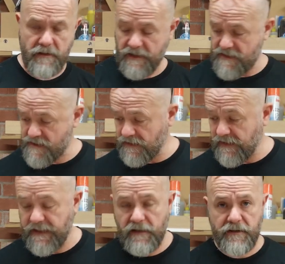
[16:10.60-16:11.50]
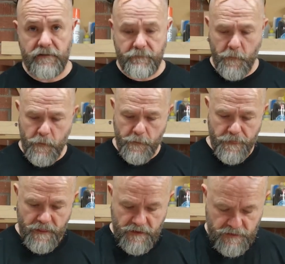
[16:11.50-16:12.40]
That's the length.
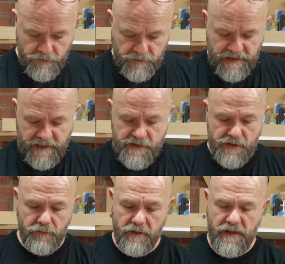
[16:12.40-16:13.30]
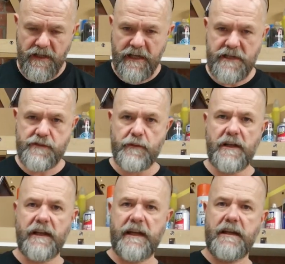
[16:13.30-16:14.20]
Okay, so it's
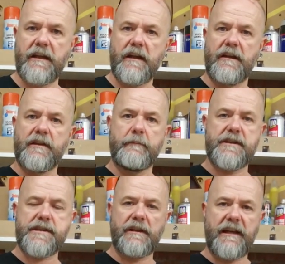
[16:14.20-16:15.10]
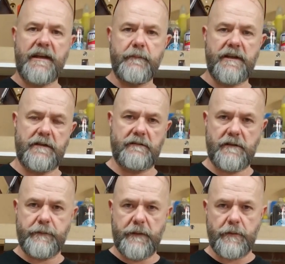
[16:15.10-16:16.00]
really the misalignment
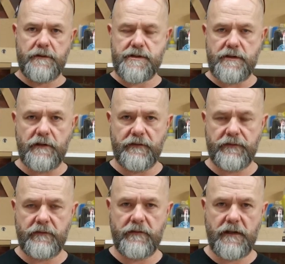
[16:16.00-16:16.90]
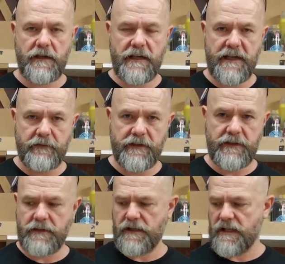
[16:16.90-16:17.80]
that people are sort of
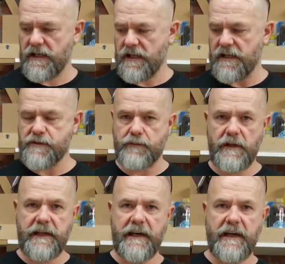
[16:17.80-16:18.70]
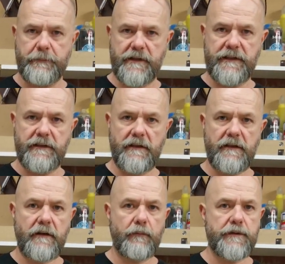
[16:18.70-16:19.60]
having is really happening
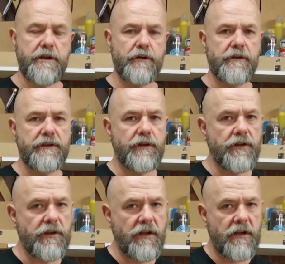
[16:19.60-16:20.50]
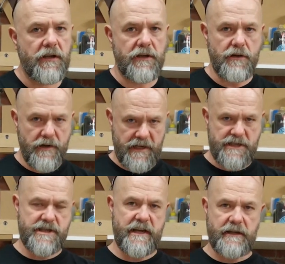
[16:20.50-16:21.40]
when you go to do your
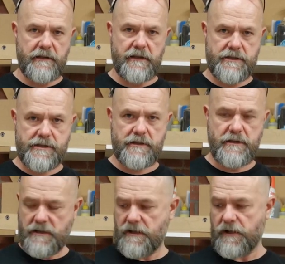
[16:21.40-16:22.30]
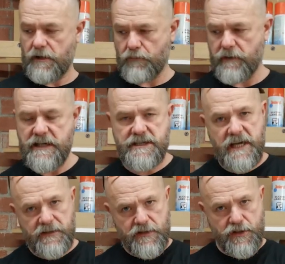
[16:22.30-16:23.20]
next set of cuts. You're
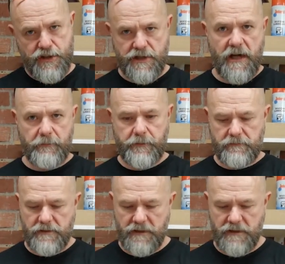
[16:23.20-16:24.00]
resetting your stop.